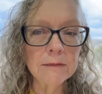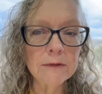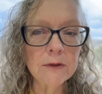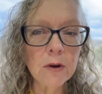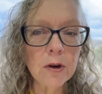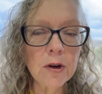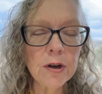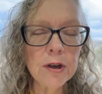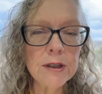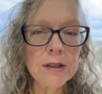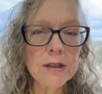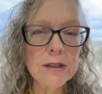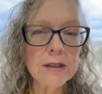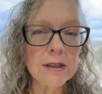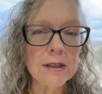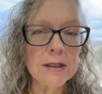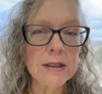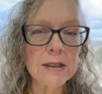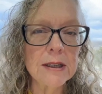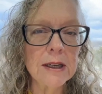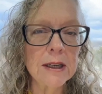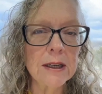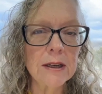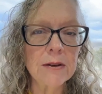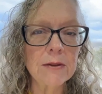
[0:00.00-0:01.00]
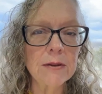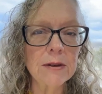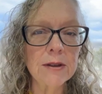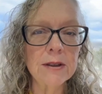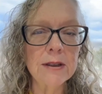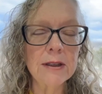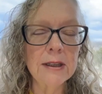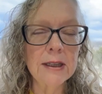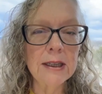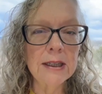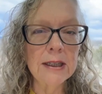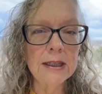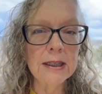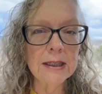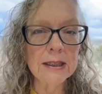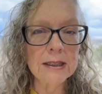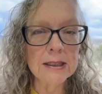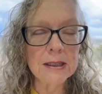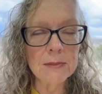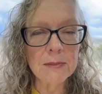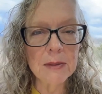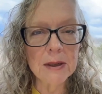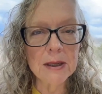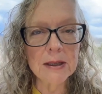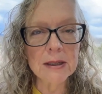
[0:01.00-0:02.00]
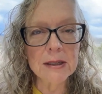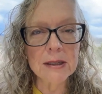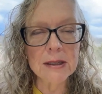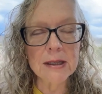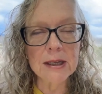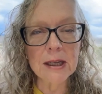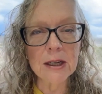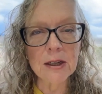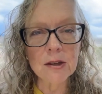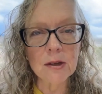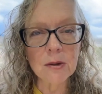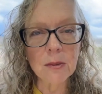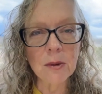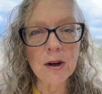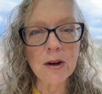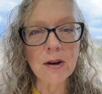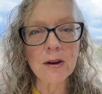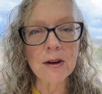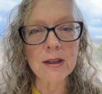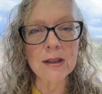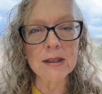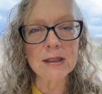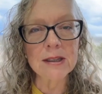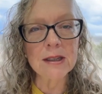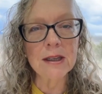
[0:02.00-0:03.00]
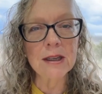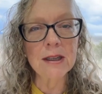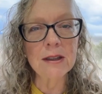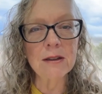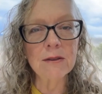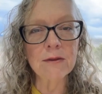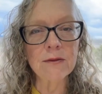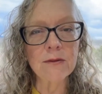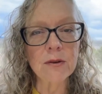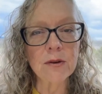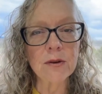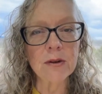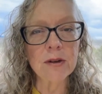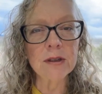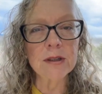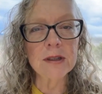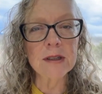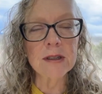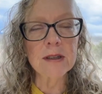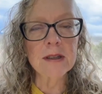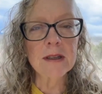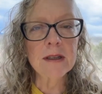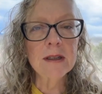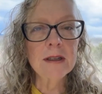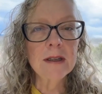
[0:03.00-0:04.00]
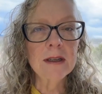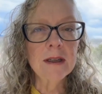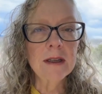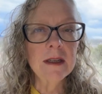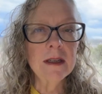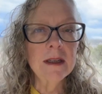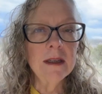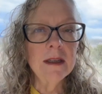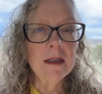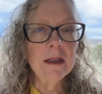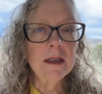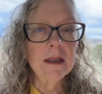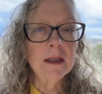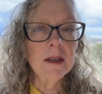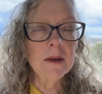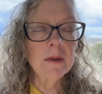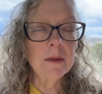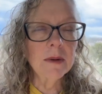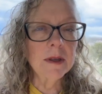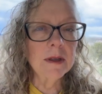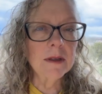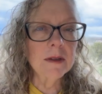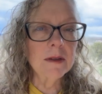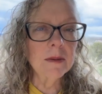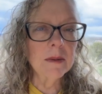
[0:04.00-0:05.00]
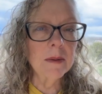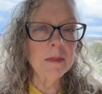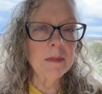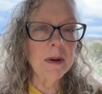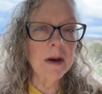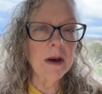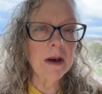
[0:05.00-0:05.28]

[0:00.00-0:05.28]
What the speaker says: forest, a sacred healing space, sanctuary inside the forest, going to a